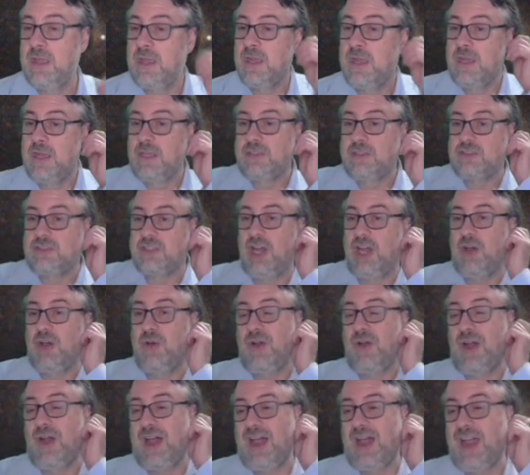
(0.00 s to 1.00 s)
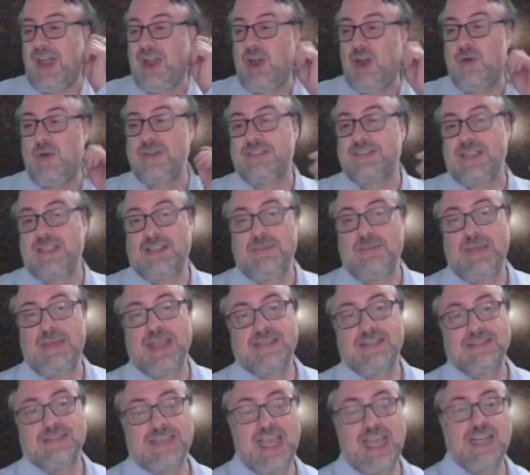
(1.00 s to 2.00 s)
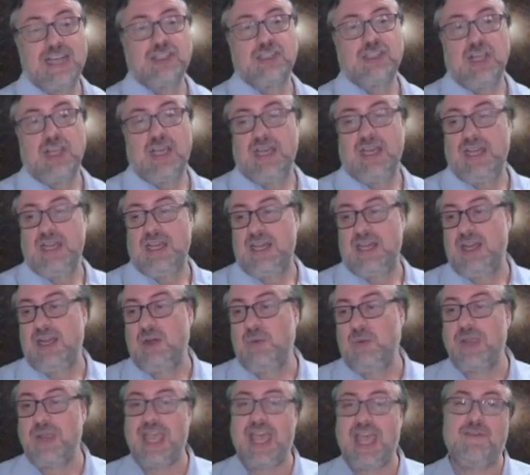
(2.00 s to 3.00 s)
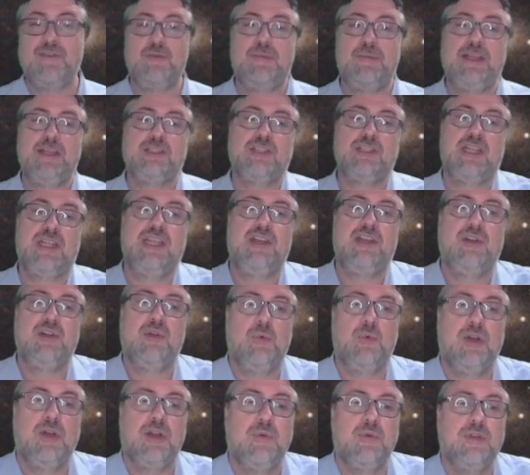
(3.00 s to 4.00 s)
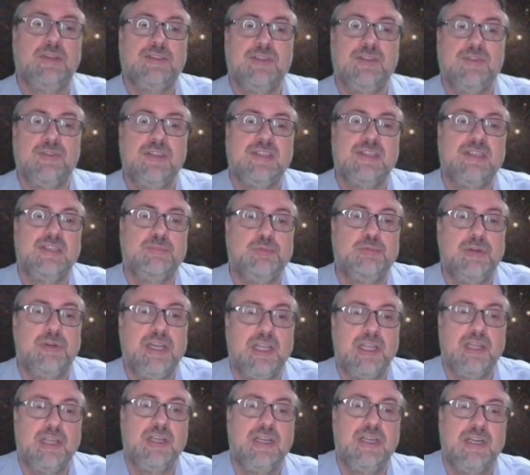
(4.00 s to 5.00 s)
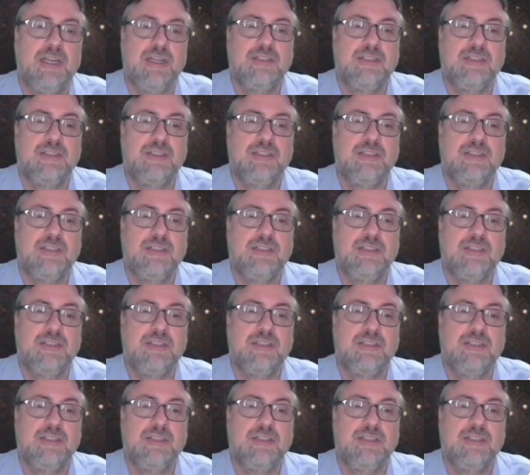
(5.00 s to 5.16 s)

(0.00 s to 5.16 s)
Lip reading: So I always said to make a sketch. We have a picture here to work with, so this is pretty good.